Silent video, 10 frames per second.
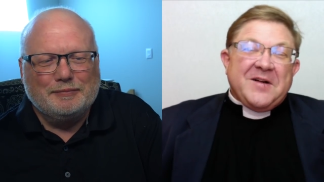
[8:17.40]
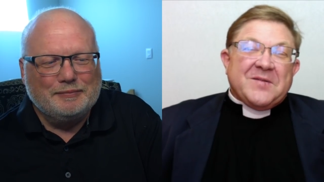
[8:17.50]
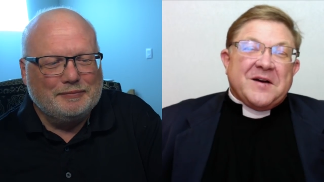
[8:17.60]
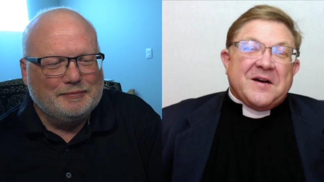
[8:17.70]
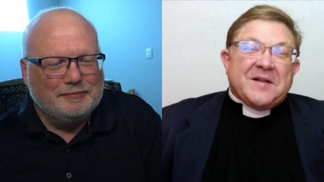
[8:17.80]

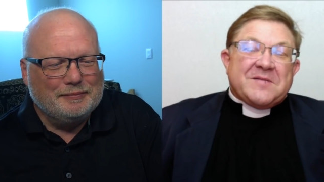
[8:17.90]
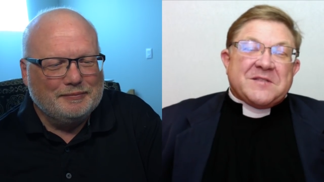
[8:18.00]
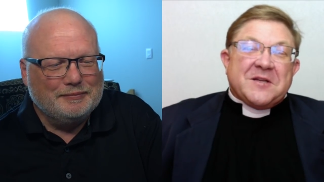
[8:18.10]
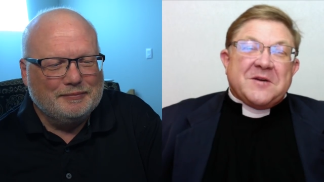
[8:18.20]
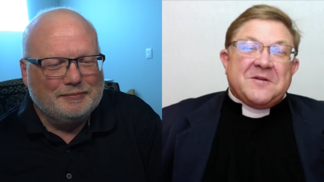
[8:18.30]
Speaker 1: Well, it was a
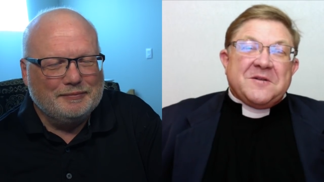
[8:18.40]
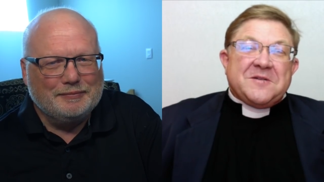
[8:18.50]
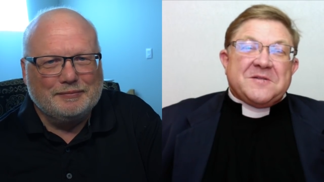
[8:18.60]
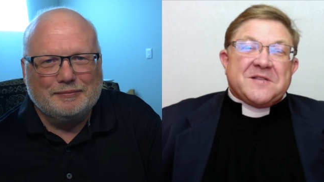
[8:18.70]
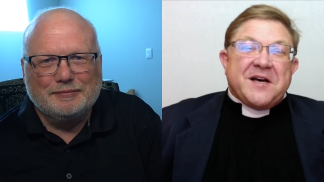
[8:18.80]
local
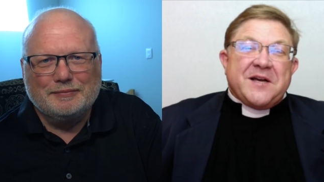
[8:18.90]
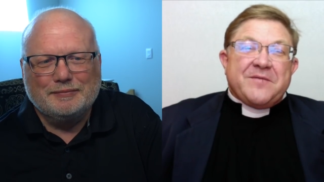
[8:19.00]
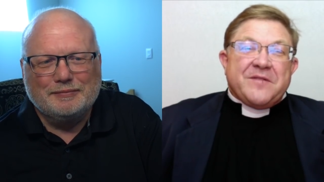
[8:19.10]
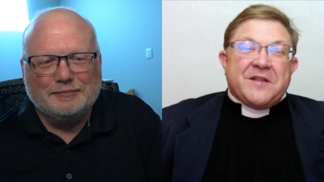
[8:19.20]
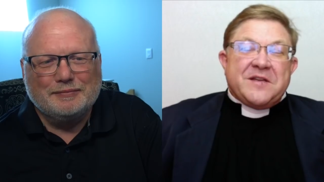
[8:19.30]
news item
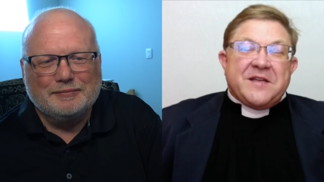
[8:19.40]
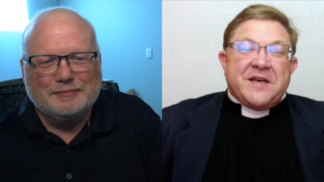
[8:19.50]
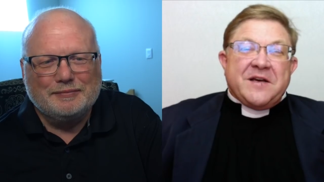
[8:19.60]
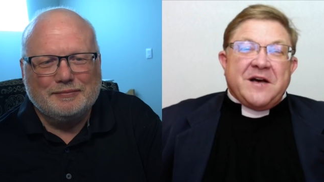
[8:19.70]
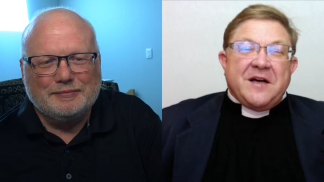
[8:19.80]
from the,
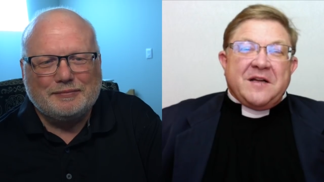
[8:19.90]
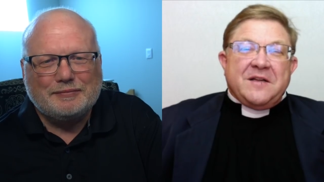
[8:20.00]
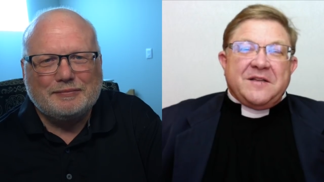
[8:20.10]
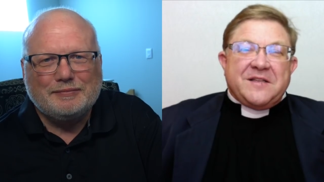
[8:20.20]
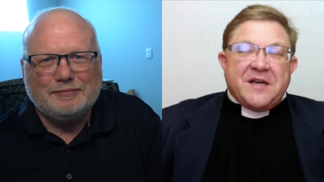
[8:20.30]
da-
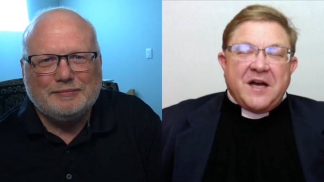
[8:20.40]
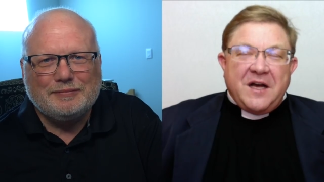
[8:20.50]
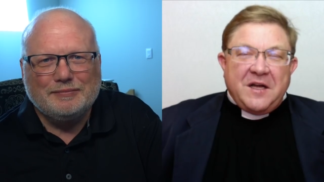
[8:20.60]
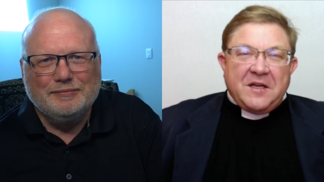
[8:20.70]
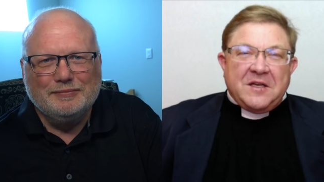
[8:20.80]
the
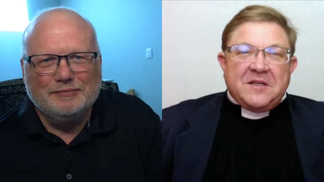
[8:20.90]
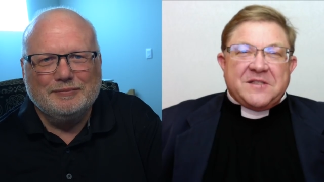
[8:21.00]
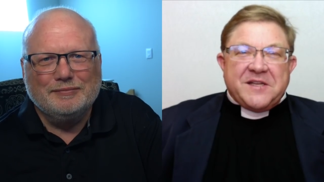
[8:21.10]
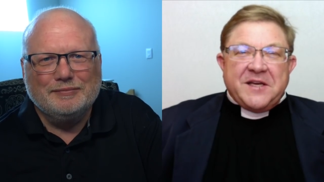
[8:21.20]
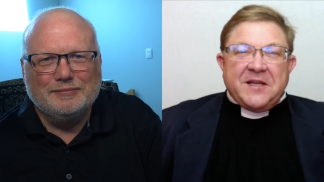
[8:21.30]
Hull
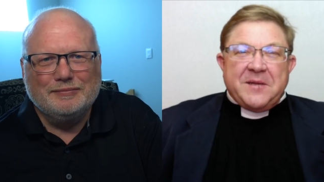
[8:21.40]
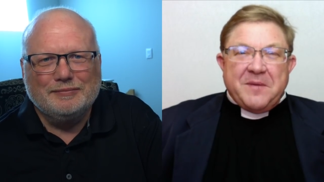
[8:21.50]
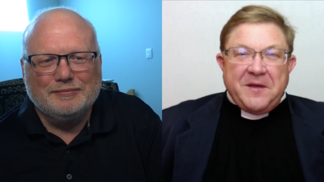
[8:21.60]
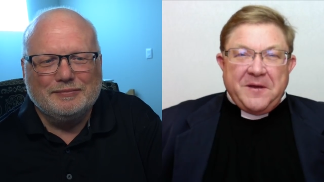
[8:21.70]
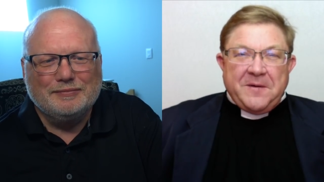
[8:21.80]
Daily
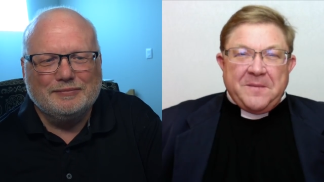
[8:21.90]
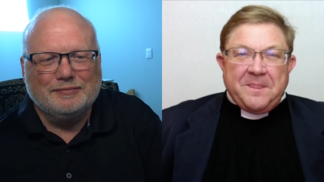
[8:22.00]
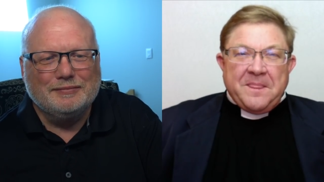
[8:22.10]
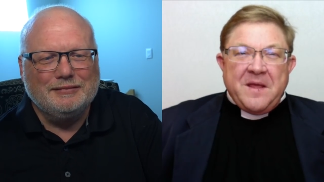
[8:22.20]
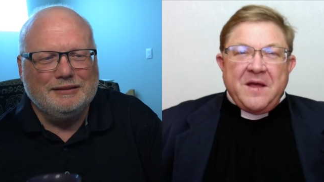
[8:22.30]
Mail.
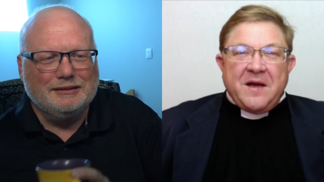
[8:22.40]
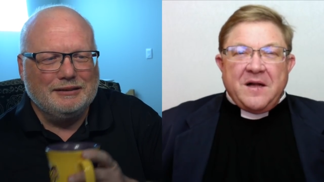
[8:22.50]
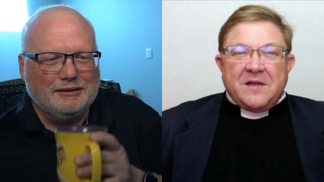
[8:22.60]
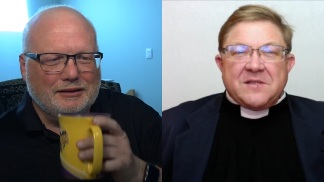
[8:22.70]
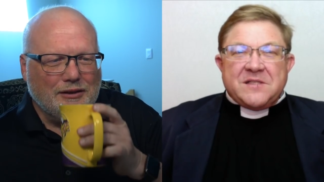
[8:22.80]
Mm-hmm.
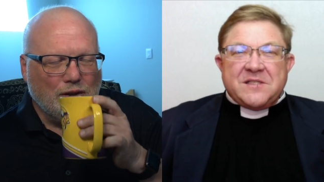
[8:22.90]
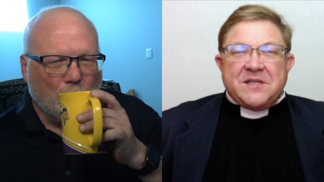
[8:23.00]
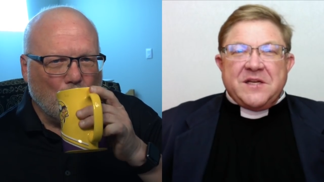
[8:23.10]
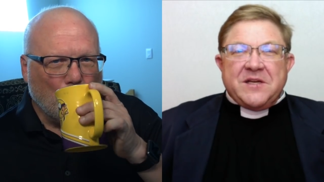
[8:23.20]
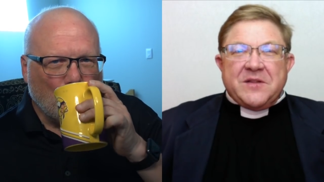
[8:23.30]
Hull is a
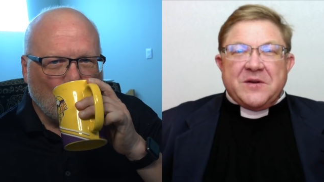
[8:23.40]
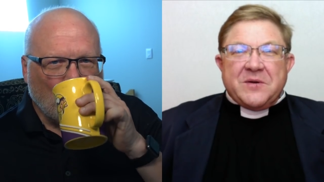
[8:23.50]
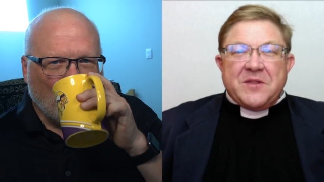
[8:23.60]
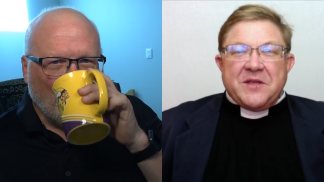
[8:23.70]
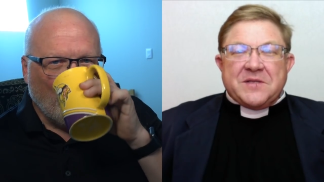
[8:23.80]
city on the
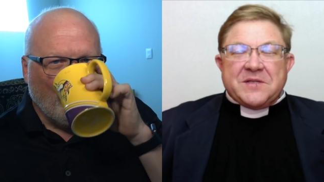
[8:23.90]
northeast